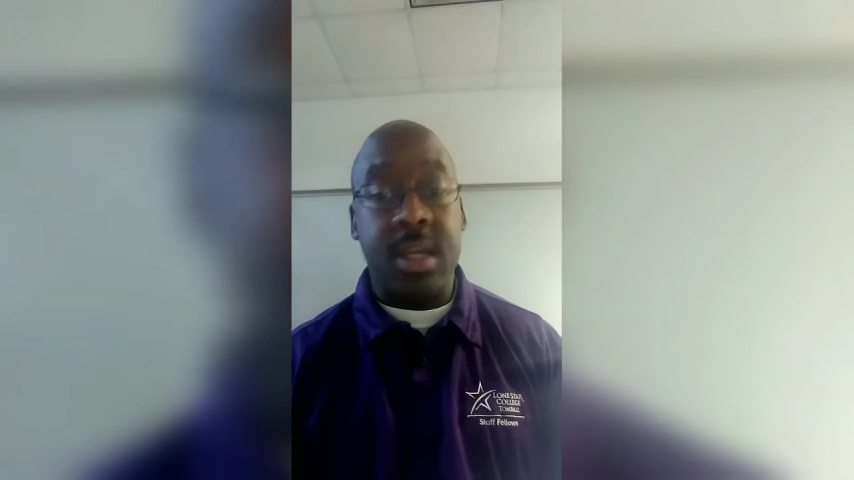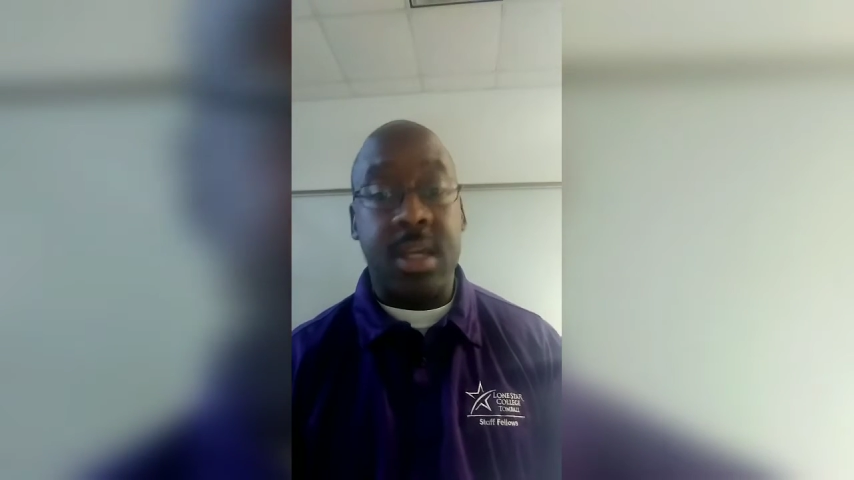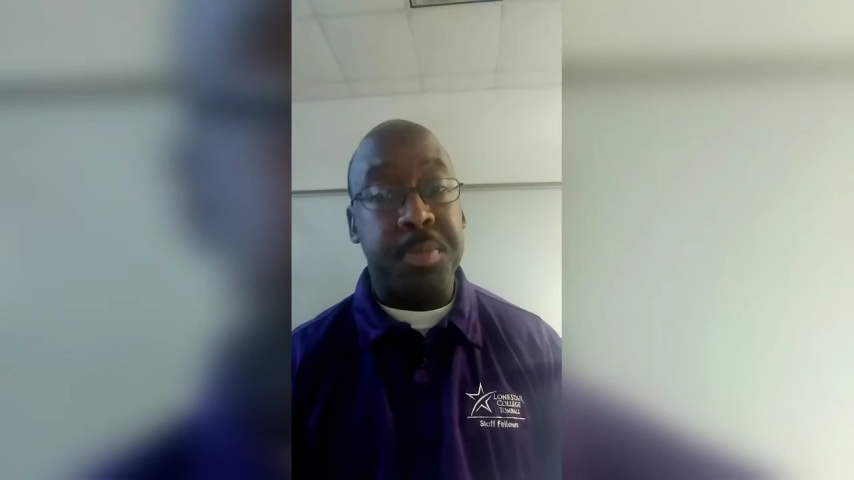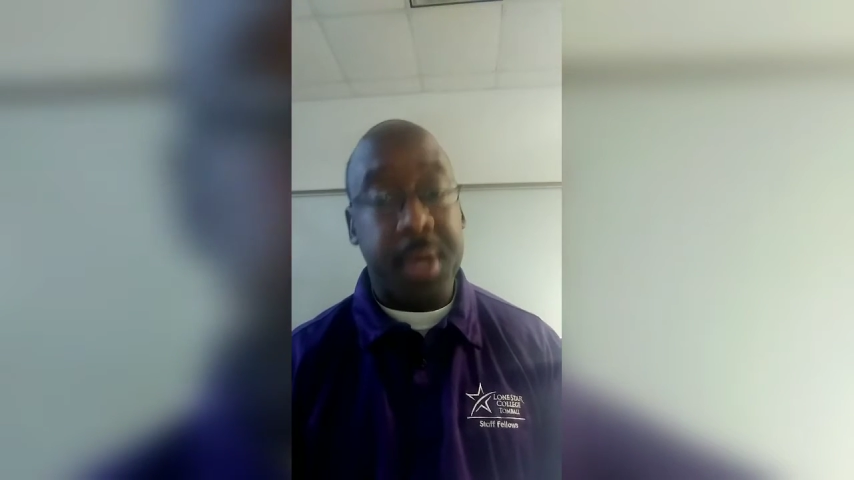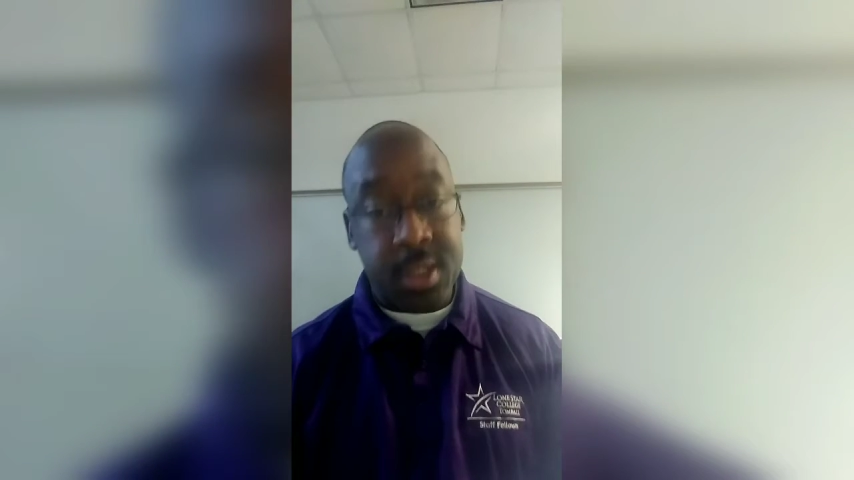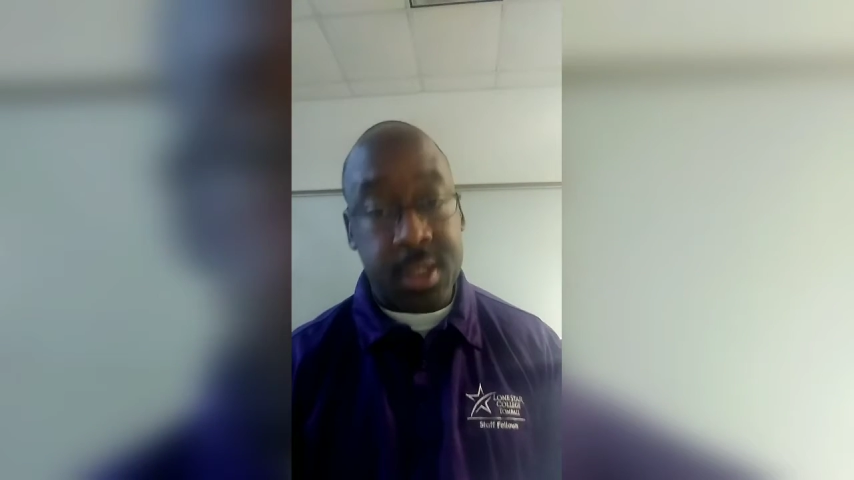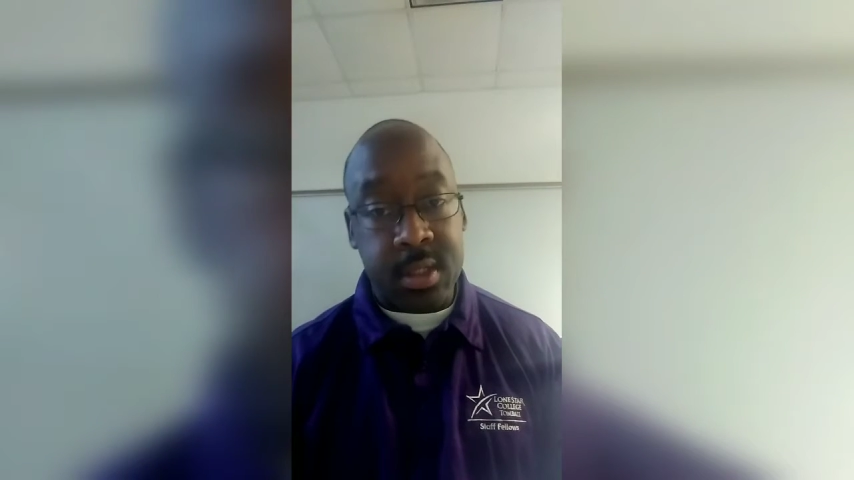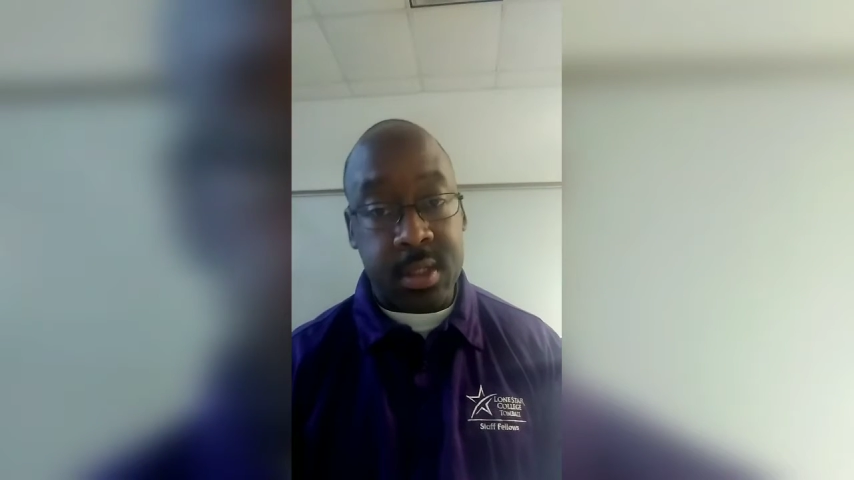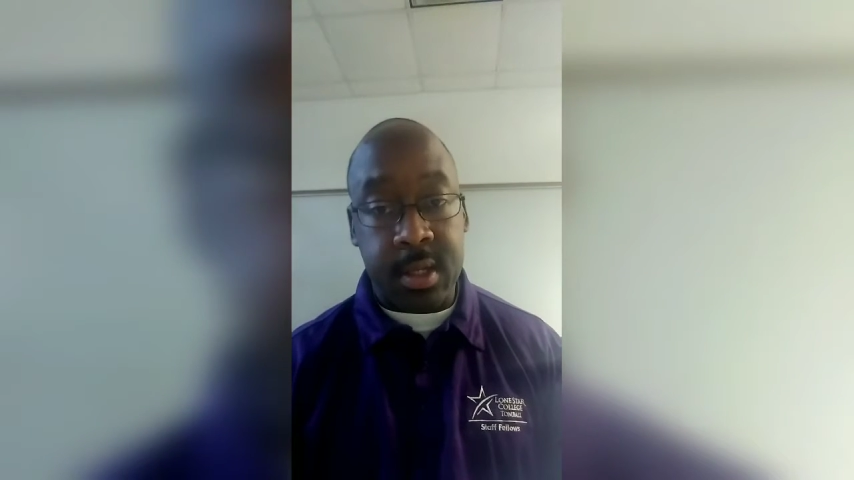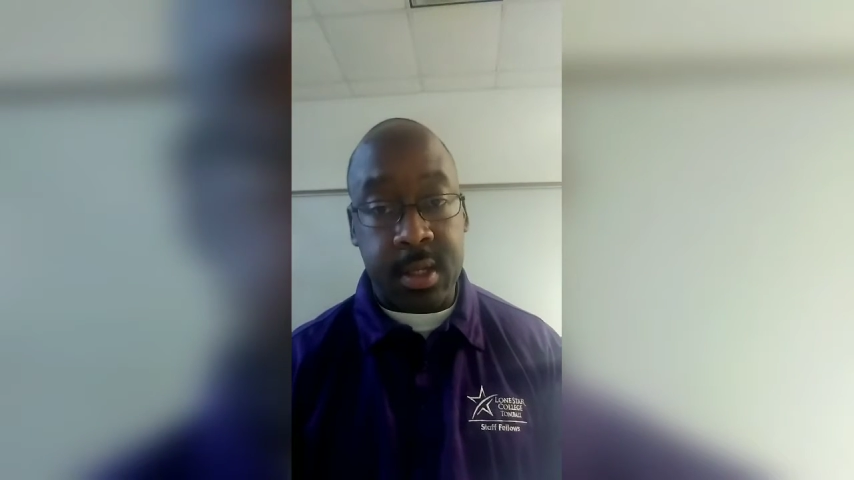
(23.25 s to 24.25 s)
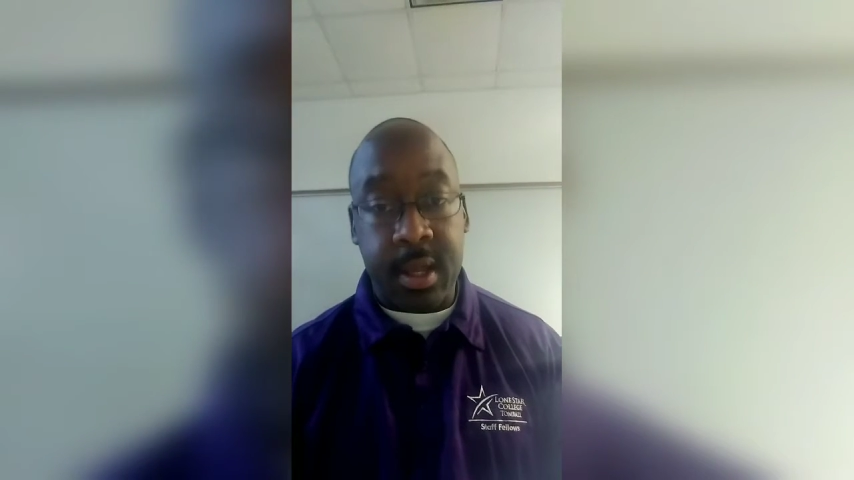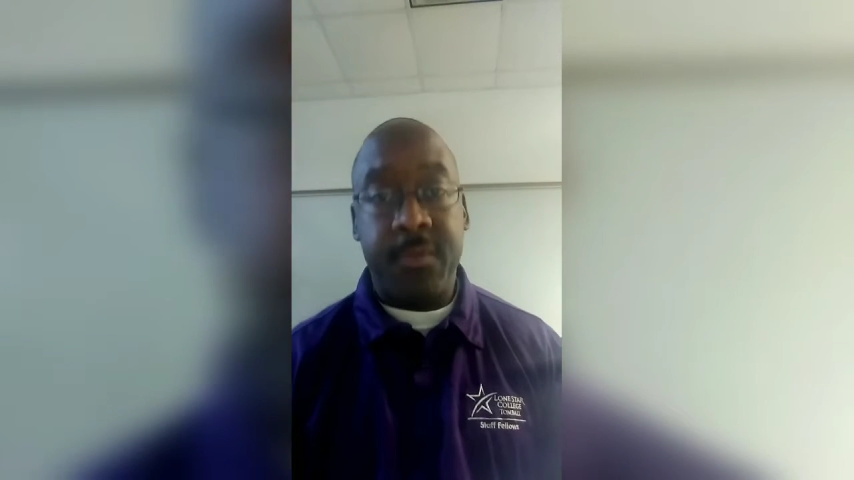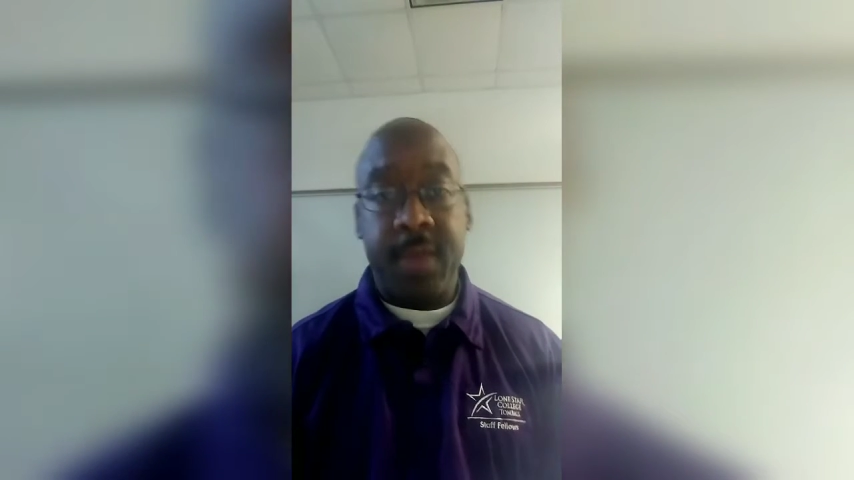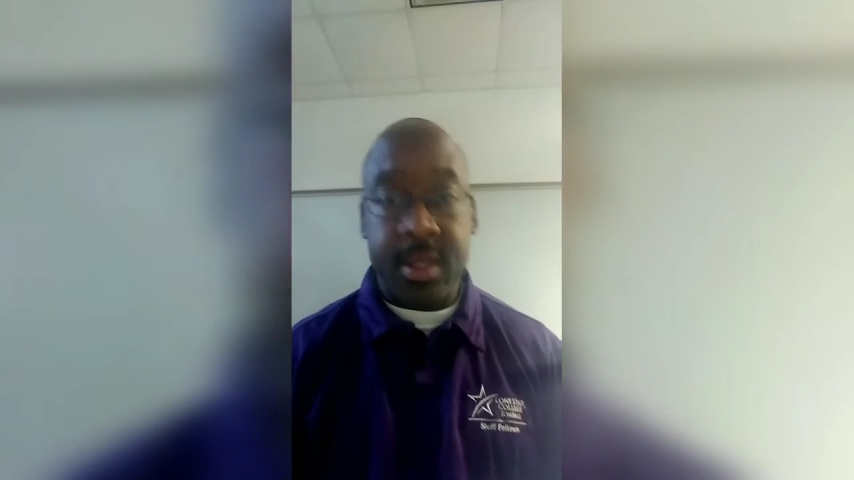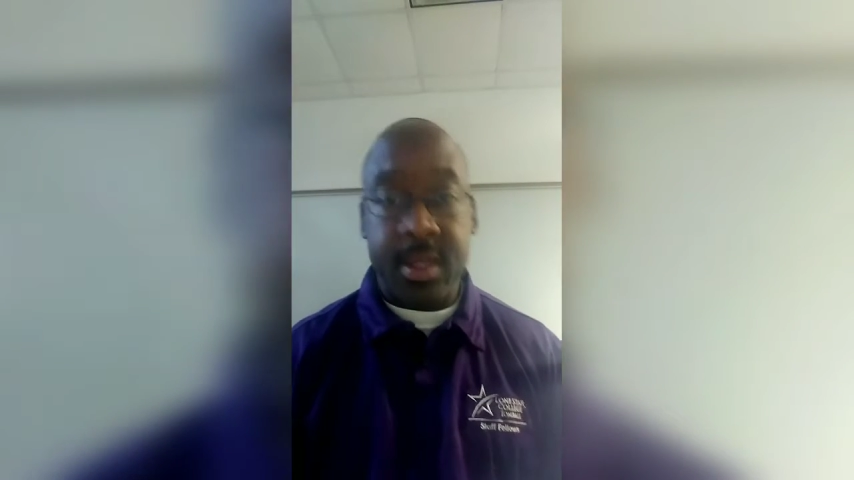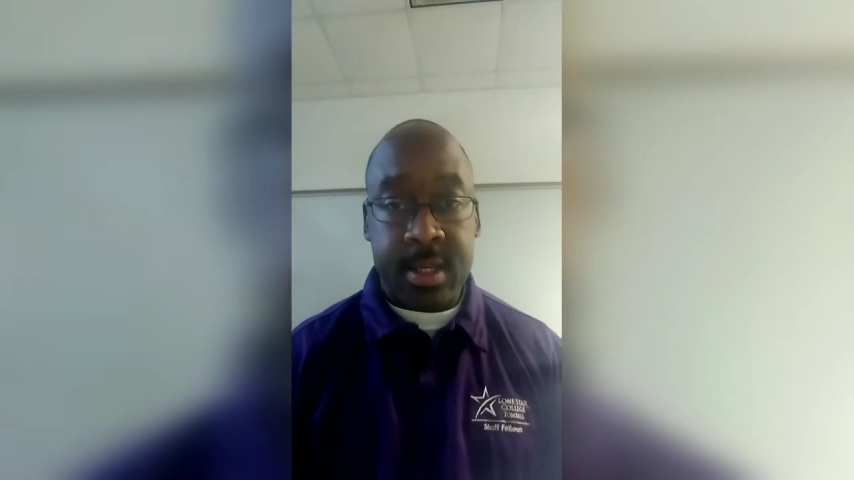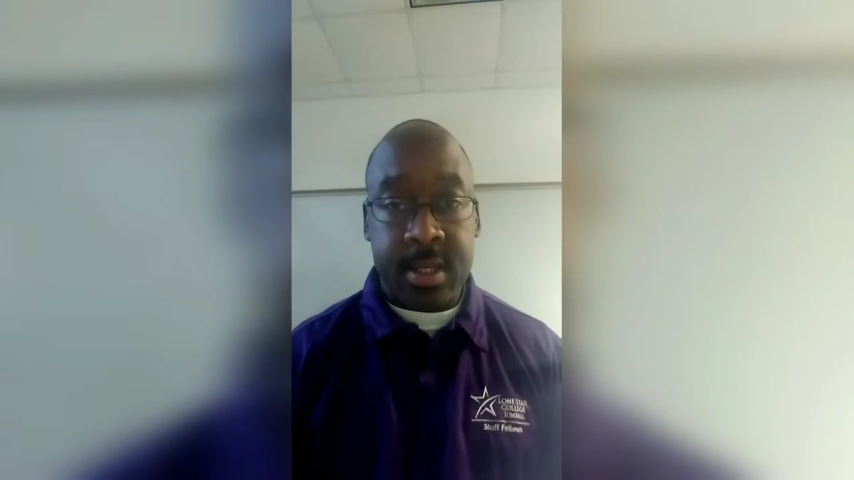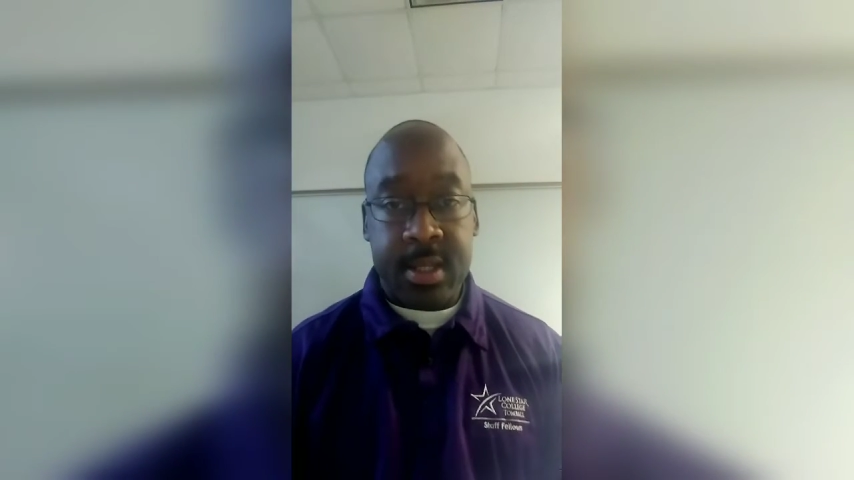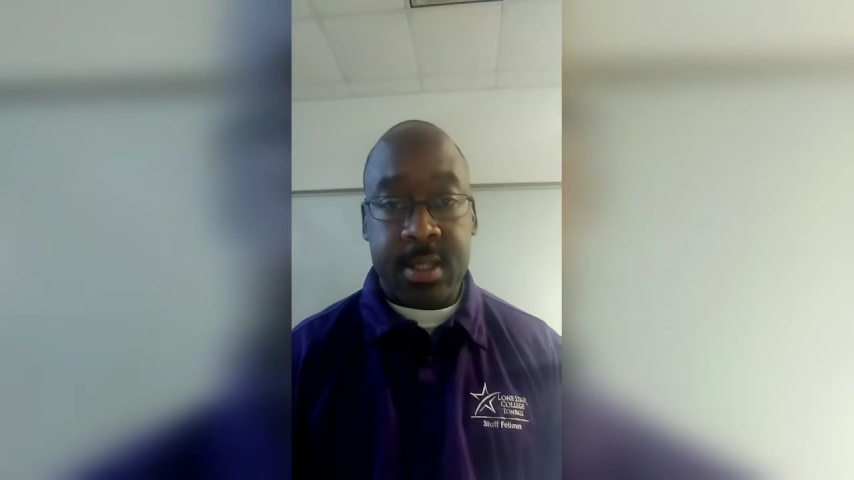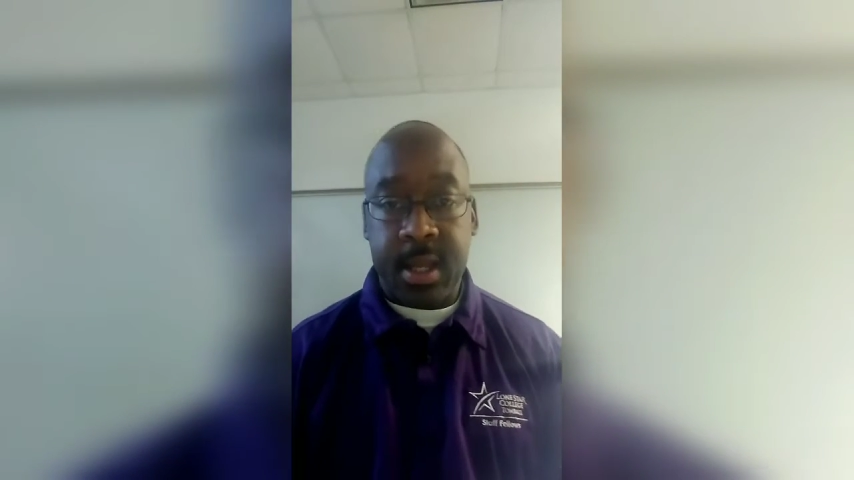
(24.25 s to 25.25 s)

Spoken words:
exercise patience and have faith